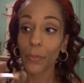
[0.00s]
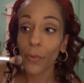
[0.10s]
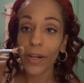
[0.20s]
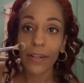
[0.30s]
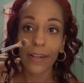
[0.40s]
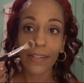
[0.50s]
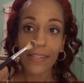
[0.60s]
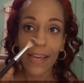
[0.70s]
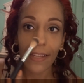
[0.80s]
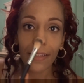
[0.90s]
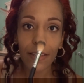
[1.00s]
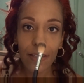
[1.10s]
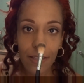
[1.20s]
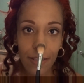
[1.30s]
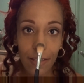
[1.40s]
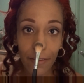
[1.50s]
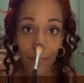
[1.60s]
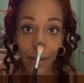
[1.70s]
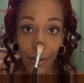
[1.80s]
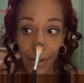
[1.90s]
we're gonna take this to the
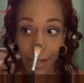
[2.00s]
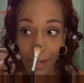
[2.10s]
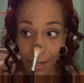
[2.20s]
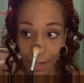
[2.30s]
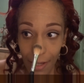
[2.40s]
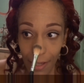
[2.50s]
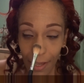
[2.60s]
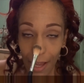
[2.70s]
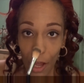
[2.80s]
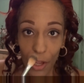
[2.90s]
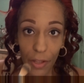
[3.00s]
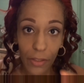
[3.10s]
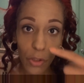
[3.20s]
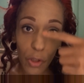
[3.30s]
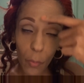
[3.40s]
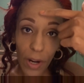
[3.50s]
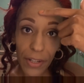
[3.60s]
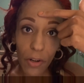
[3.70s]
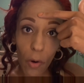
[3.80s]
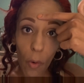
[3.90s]
very, you don't want
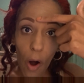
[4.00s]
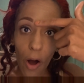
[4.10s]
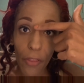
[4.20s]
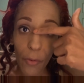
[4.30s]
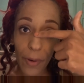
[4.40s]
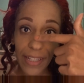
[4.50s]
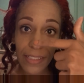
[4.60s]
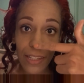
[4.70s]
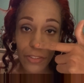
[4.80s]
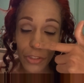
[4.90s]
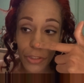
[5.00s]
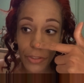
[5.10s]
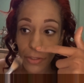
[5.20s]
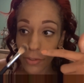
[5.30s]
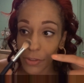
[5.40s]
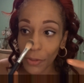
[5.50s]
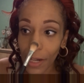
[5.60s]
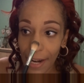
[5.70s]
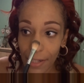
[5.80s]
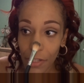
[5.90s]
to go all the way down to your nose, you
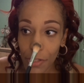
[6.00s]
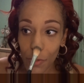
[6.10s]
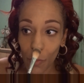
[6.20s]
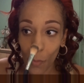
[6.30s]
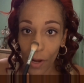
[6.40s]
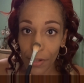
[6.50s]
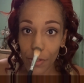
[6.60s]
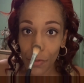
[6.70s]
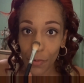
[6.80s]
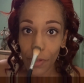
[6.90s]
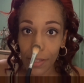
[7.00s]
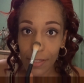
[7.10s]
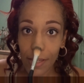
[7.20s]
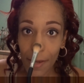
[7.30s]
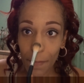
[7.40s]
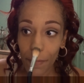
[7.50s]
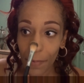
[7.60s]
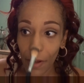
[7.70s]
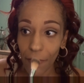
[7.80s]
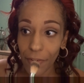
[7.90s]
kind of just want to do the tip
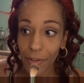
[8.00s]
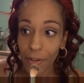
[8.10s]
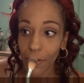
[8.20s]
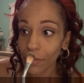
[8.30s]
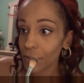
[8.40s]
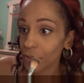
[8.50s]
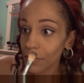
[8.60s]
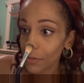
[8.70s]
of your nose